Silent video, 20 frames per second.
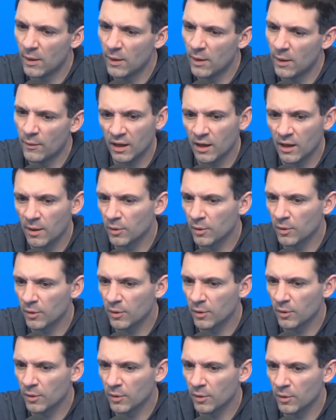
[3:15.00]
Yeah, we had a couple
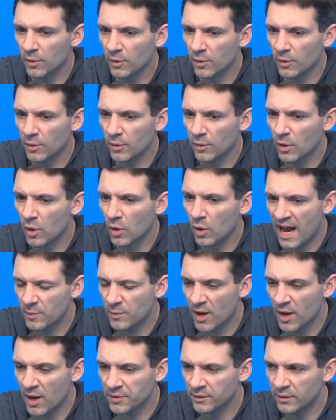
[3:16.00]
open active
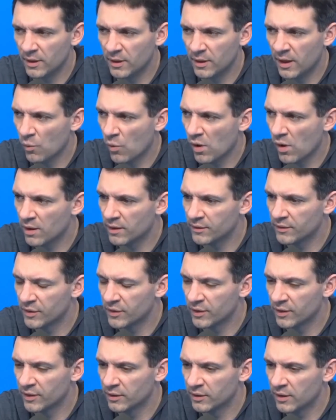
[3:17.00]
spots and wanted
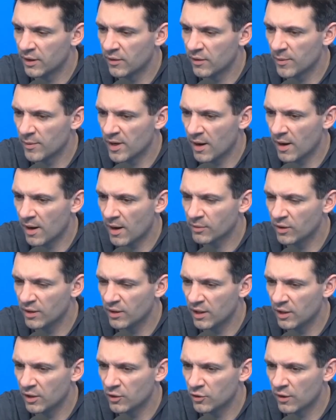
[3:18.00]
to give them the
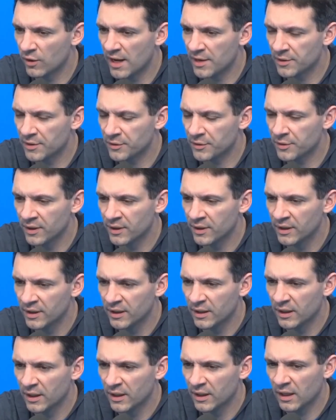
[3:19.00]
opportunity to dress
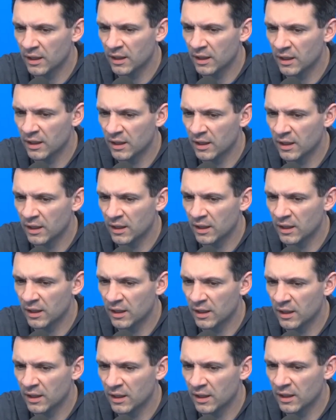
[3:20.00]

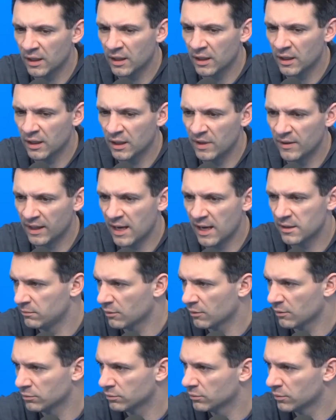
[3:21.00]
in the case that,
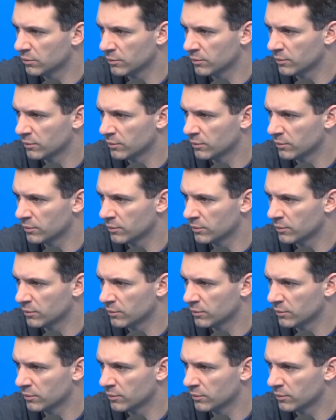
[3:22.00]
you know,